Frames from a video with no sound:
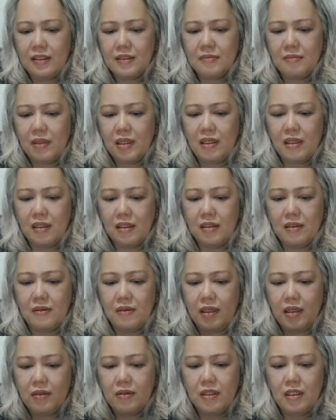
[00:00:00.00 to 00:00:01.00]
at least
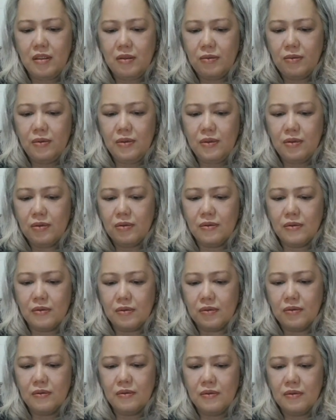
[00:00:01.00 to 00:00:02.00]
ma-re-renew
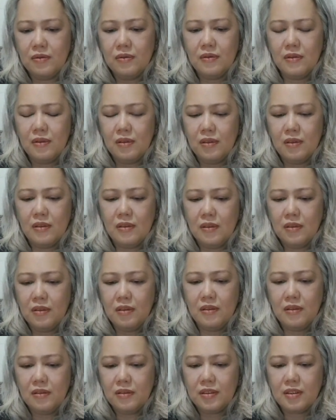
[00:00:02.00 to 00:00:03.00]
yung
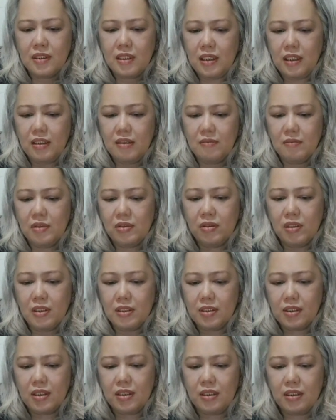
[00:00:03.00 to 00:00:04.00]
skin
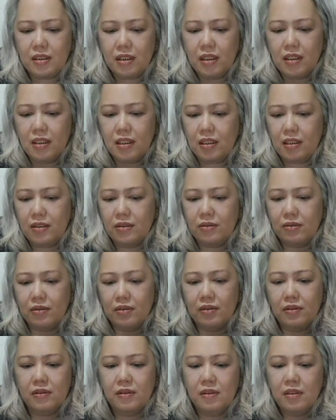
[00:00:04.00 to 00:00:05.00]
mo kasi natanggal
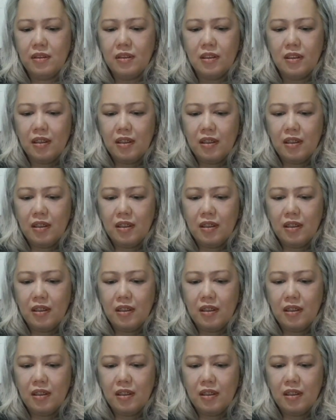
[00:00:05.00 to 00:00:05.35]
yung